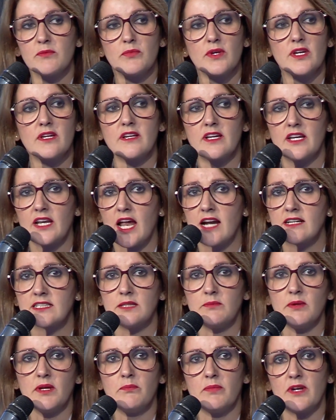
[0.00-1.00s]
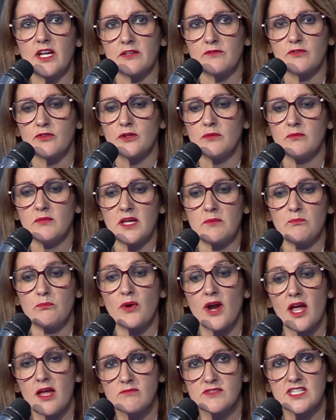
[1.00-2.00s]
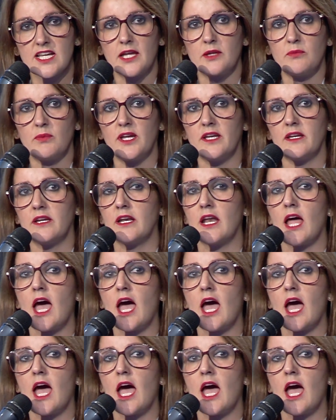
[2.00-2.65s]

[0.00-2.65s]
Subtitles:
being an RTV platform and PrimeSide being an